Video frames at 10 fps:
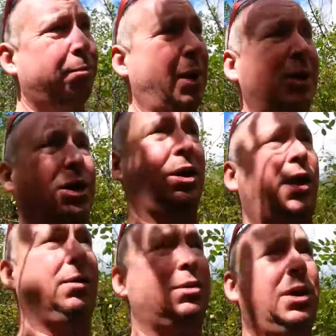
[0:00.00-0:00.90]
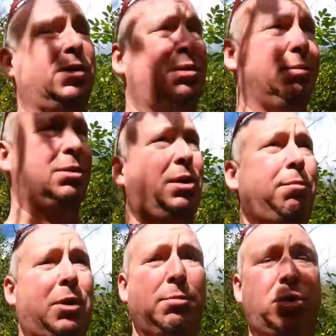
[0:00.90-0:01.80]
basically, since
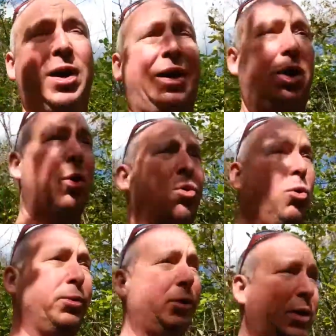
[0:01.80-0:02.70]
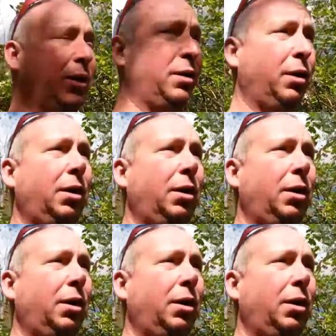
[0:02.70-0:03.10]
Slim Jims are like gold still,